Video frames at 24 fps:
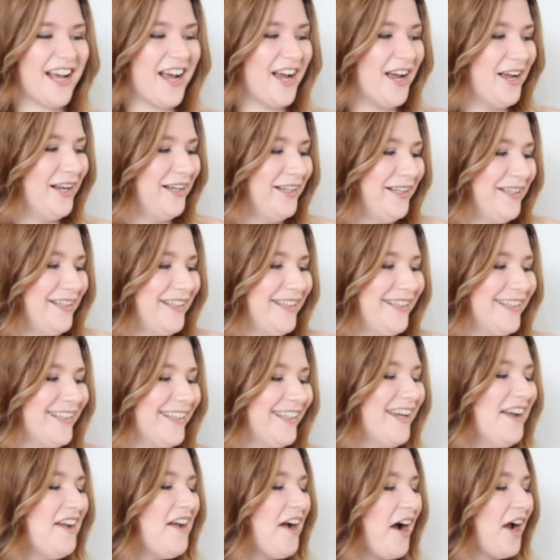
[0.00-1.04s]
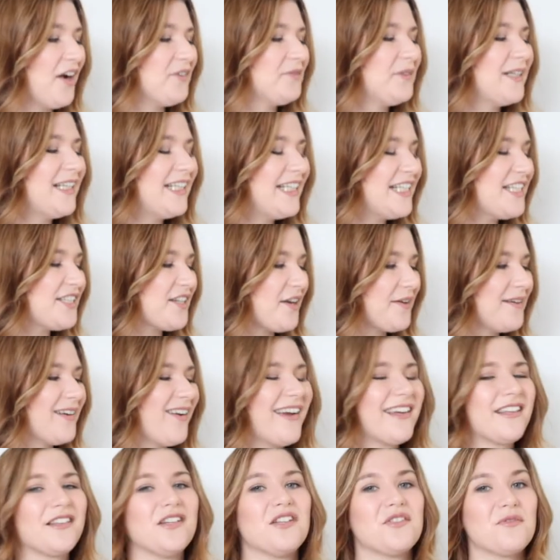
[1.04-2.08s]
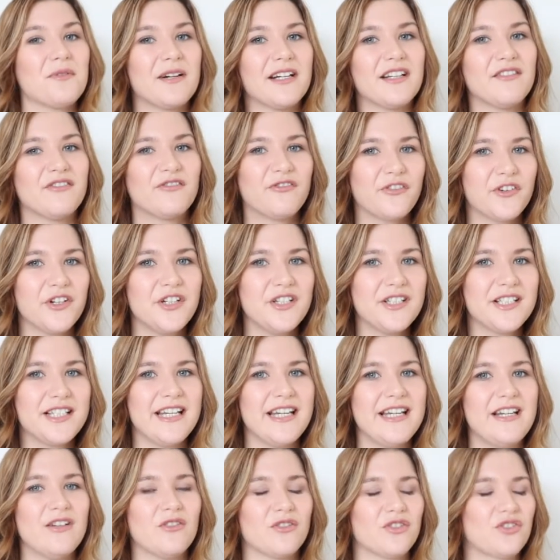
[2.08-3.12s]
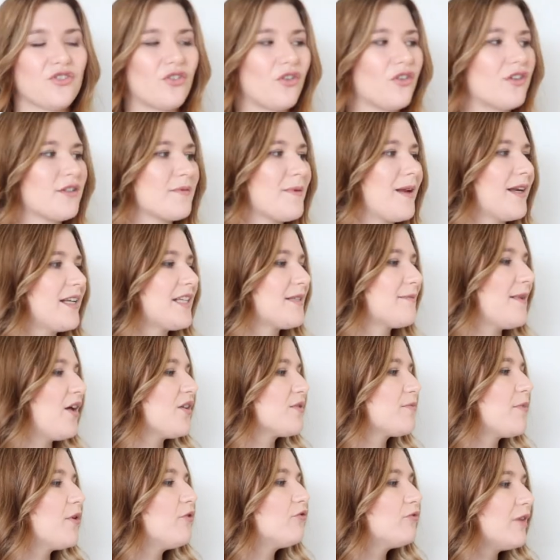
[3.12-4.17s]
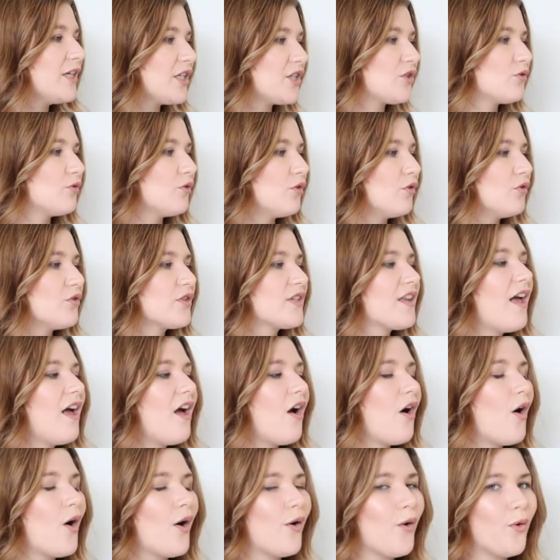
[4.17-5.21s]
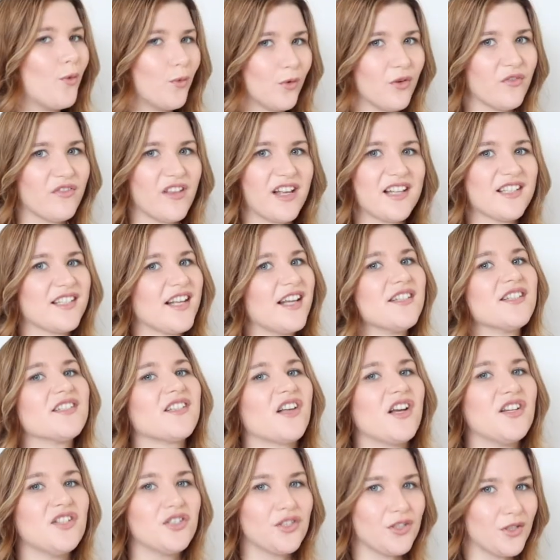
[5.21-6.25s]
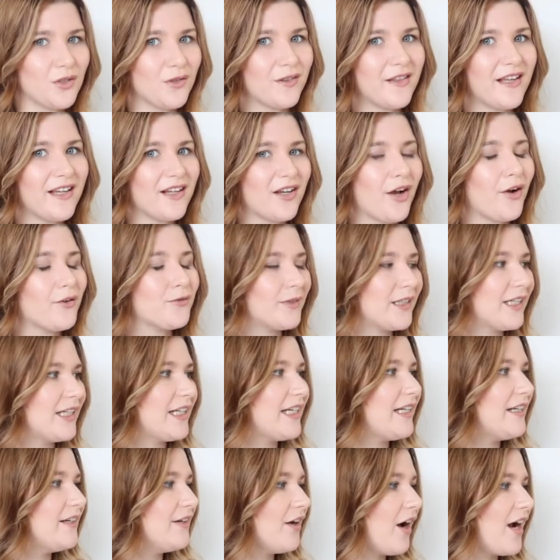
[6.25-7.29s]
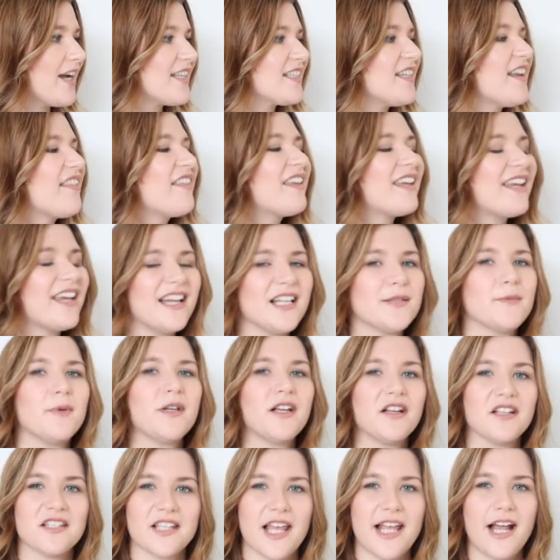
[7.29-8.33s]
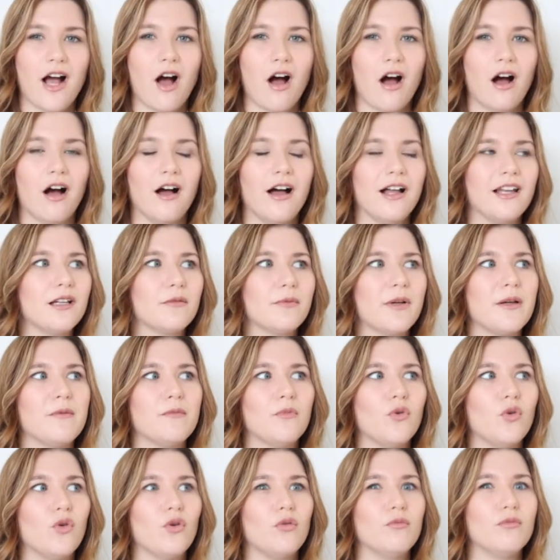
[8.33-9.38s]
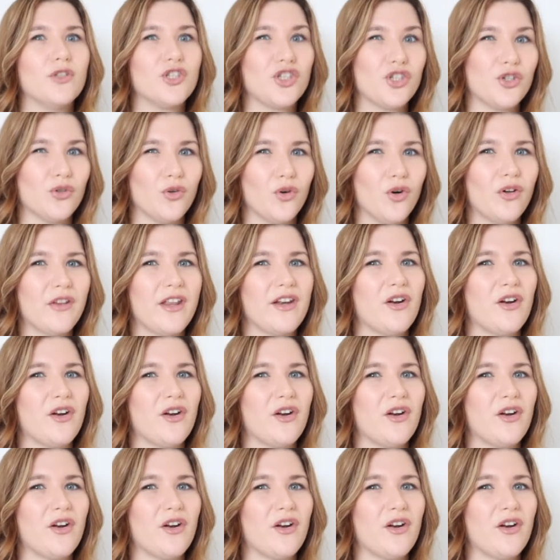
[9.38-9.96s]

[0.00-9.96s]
I really don't like those really fruity or strong smelling smells, but Rituals, all of their scents I do think are really nice, and I think it is because they are a little bit more mature.